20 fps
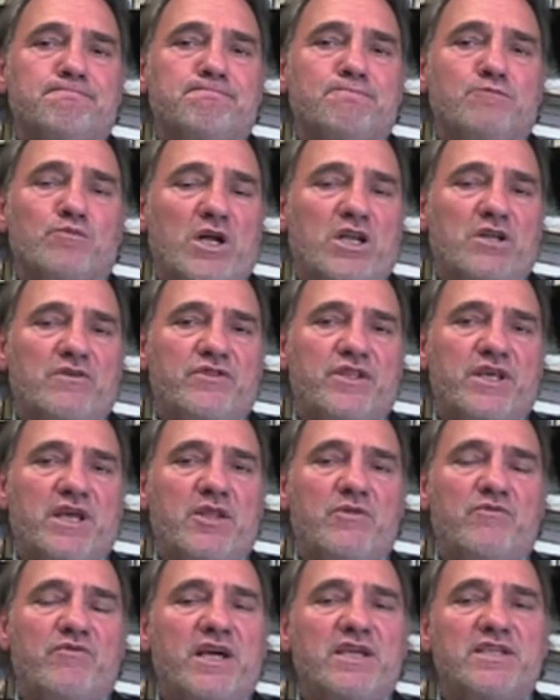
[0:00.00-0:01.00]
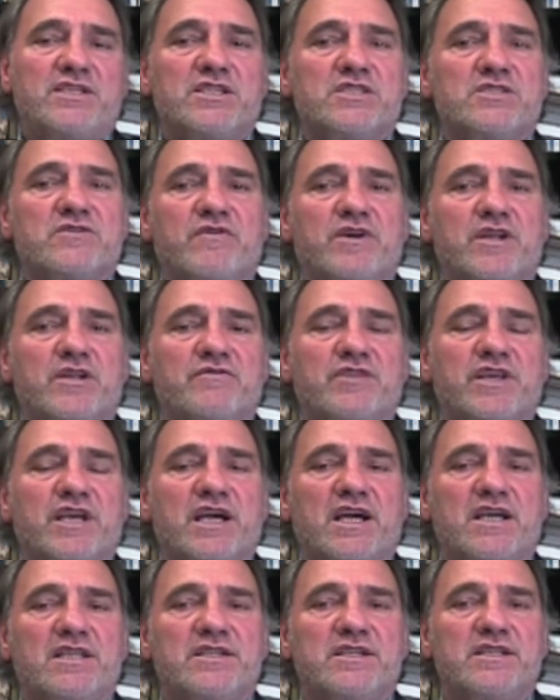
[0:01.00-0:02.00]
one of the advisors of one of the
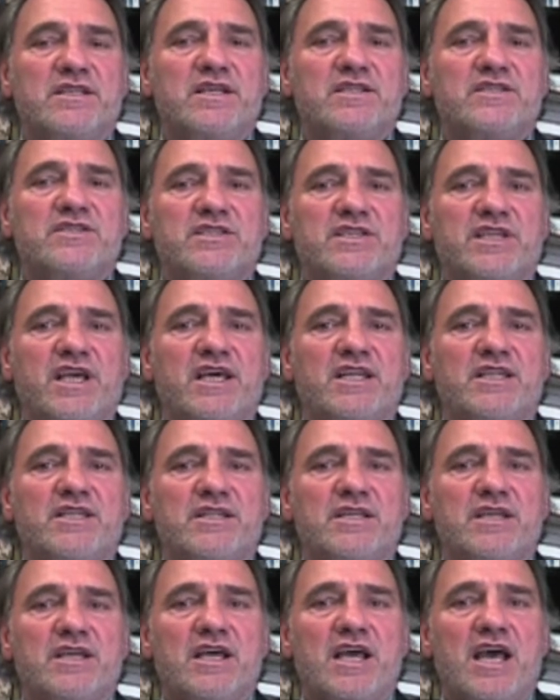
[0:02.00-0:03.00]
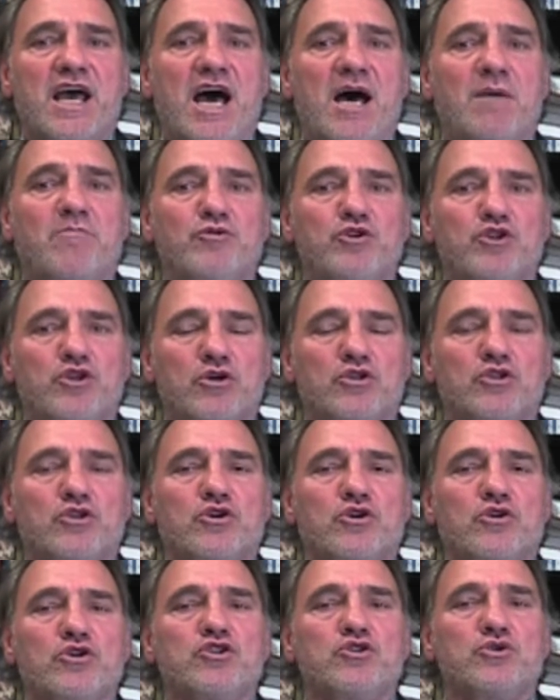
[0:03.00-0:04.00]
candidates said, "I'm not
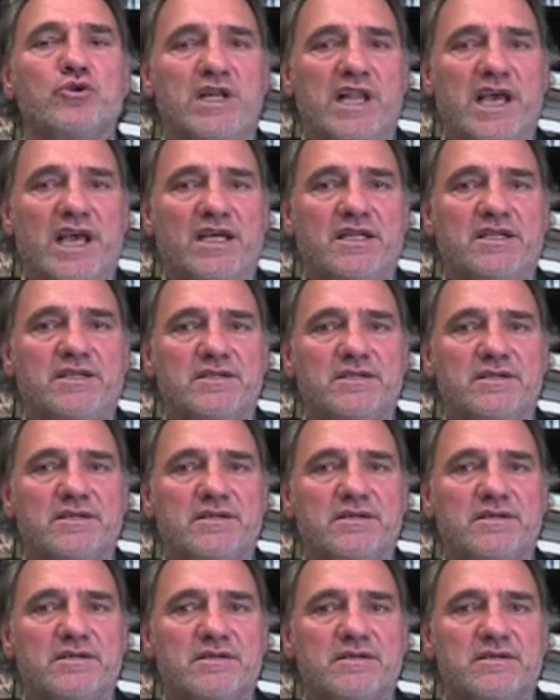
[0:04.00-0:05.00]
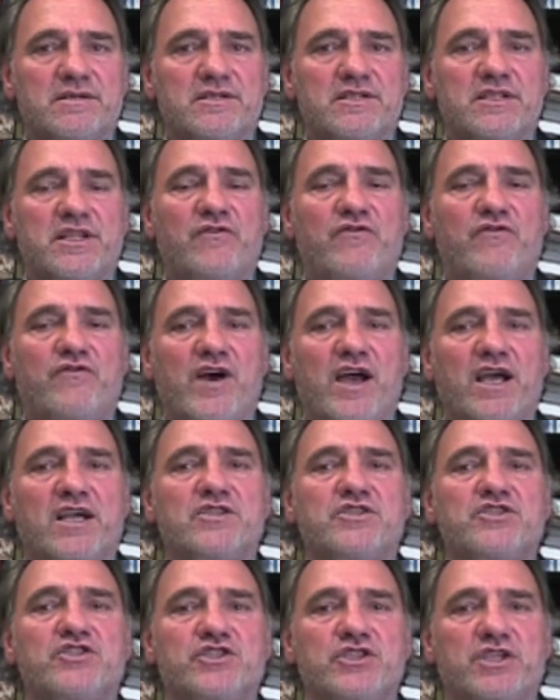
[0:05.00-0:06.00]
going to let the
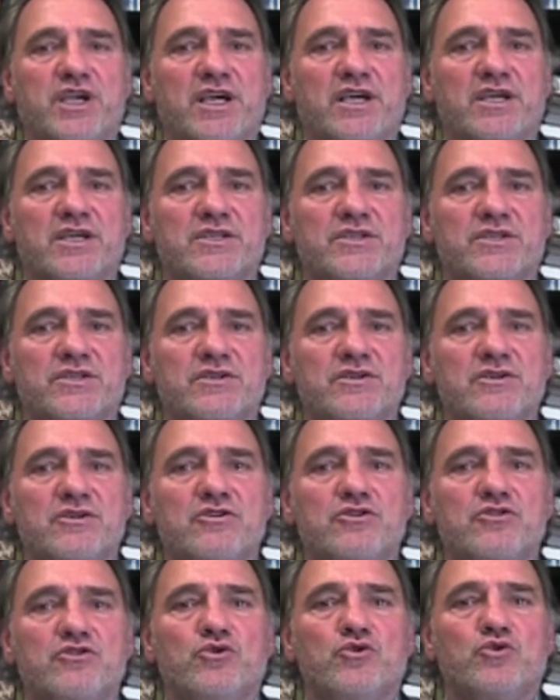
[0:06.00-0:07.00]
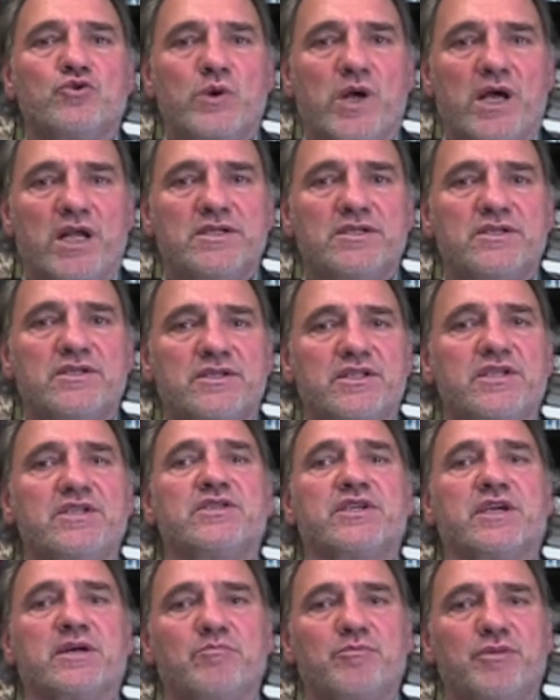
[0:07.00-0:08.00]
fact checkers to run
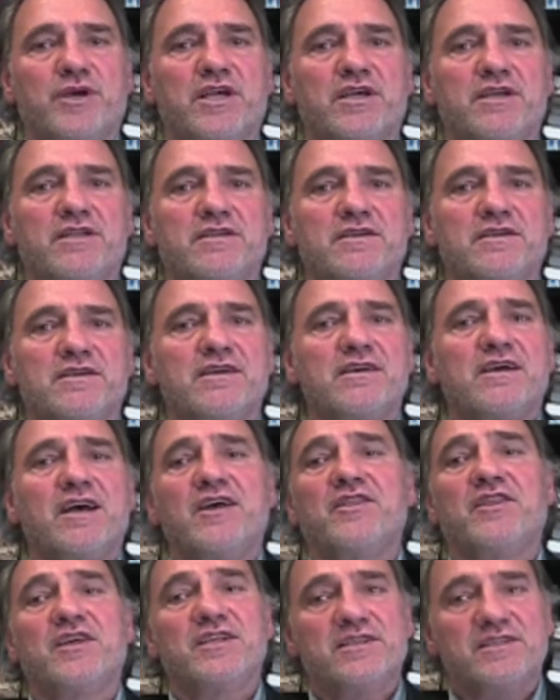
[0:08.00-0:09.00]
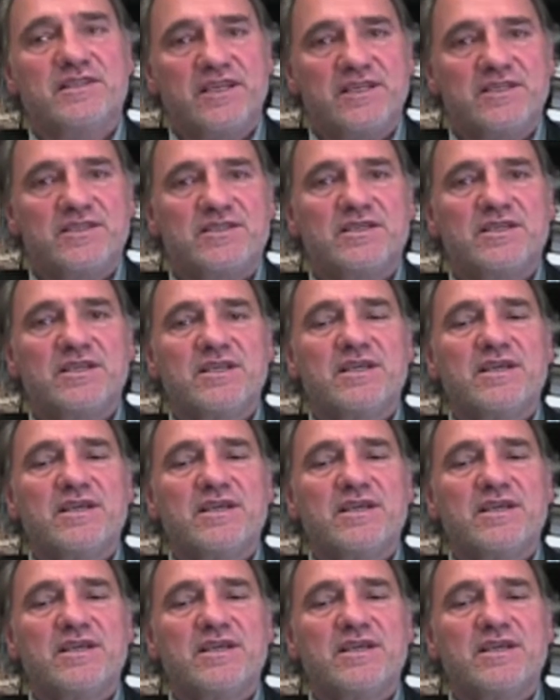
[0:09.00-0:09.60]
this campaign." I think this